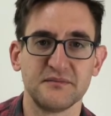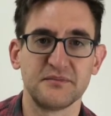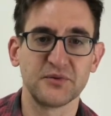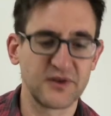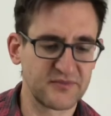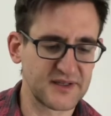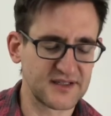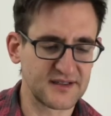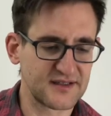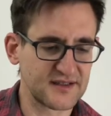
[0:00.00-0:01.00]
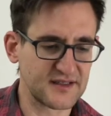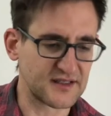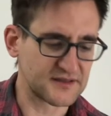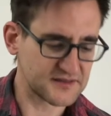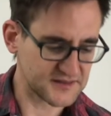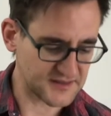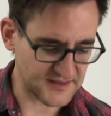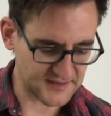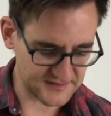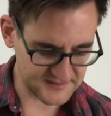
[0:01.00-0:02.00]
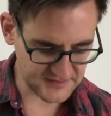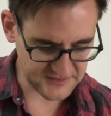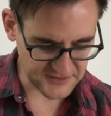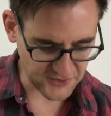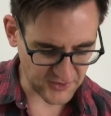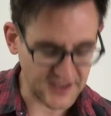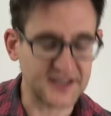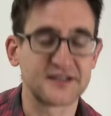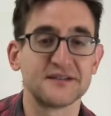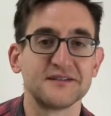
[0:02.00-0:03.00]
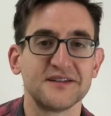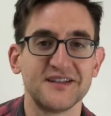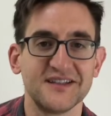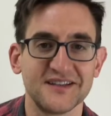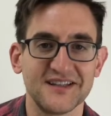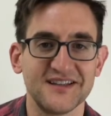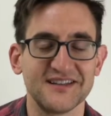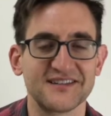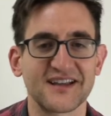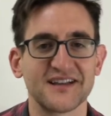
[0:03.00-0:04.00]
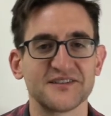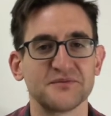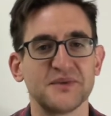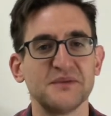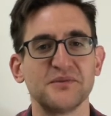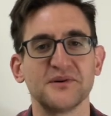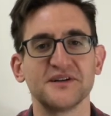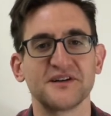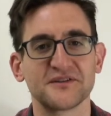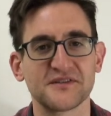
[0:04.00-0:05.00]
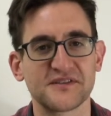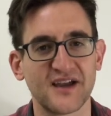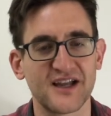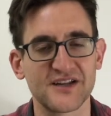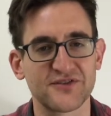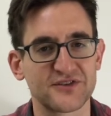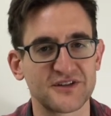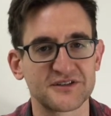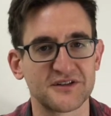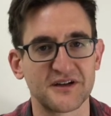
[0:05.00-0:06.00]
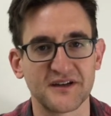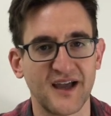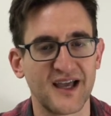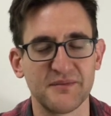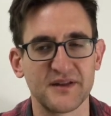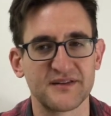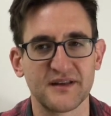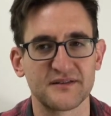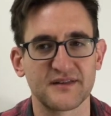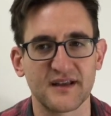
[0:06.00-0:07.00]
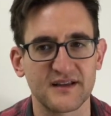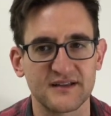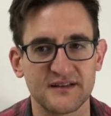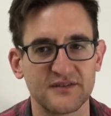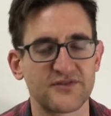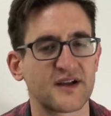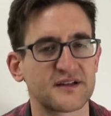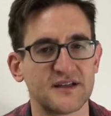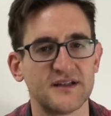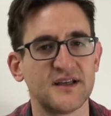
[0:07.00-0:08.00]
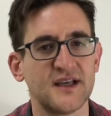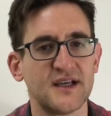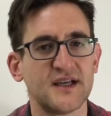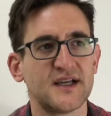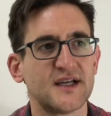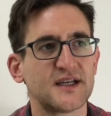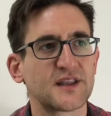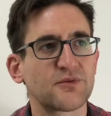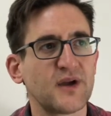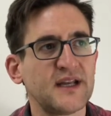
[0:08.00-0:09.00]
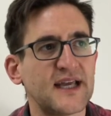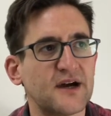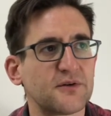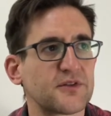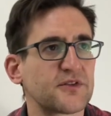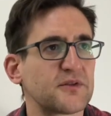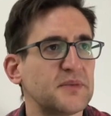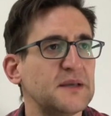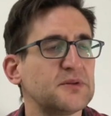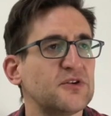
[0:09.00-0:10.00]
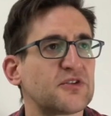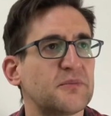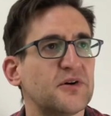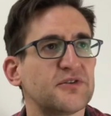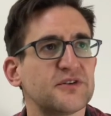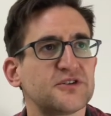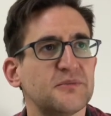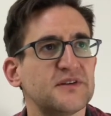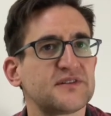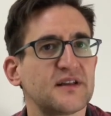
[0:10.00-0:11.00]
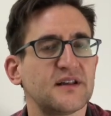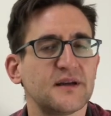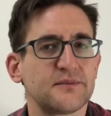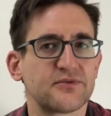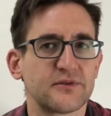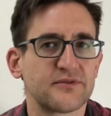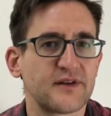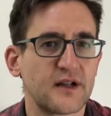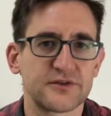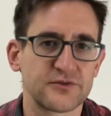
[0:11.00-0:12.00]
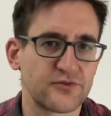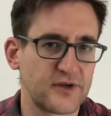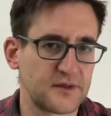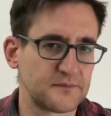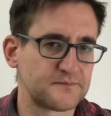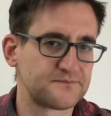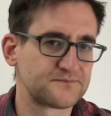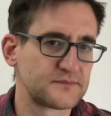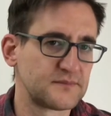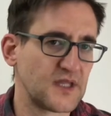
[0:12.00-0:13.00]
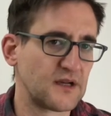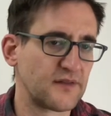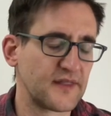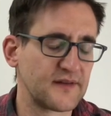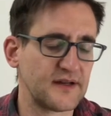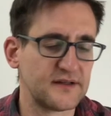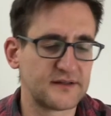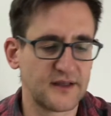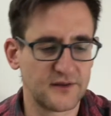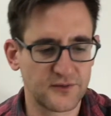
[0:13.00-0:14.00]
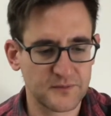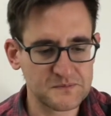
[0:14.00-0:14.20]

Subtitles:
But we've been, decrying these kinds of people in our society for such a long time. It's like it's infected the right now. The people who supposedly should be standing up for financial freedom and all that entails.